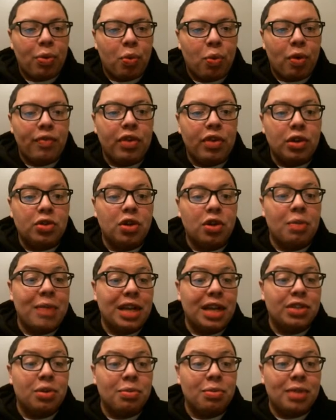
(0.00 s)
where if you control a
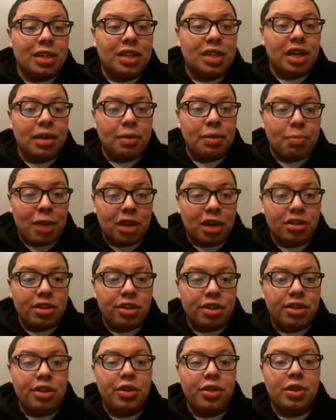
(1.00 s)
magical musket
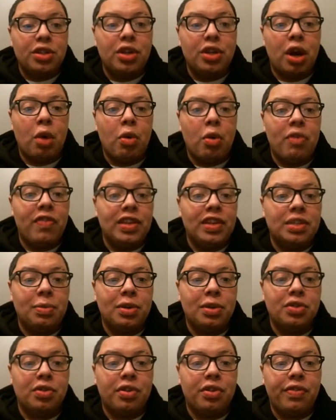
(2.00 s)
monster, you can target one face-up
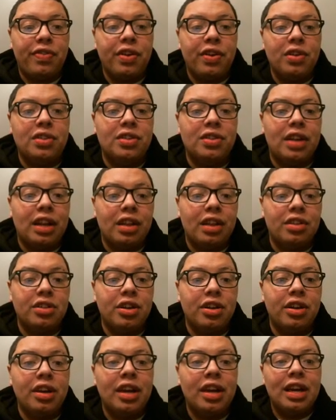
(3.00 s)
monster on the field until the end of the
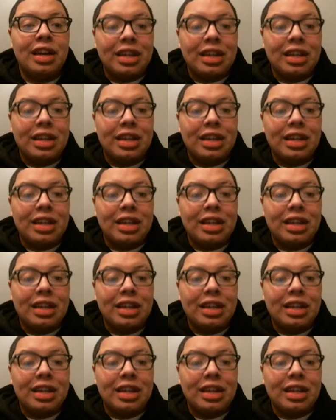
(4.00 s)
turn.